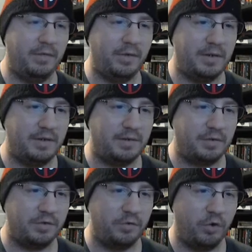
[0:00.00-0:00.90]
release the
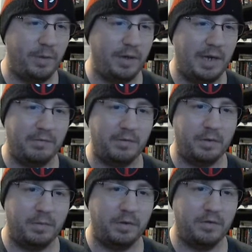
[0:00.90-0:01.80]
Snowman Avatar
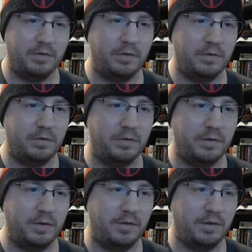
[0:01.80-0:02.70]
parts in Union
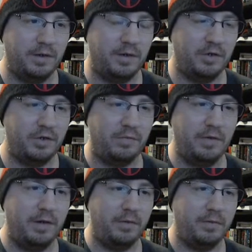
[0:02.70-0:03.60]
Cross. I didn't actually
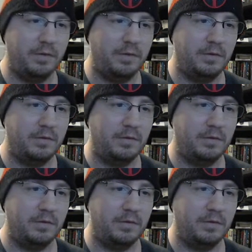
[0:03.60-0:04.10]
read that one.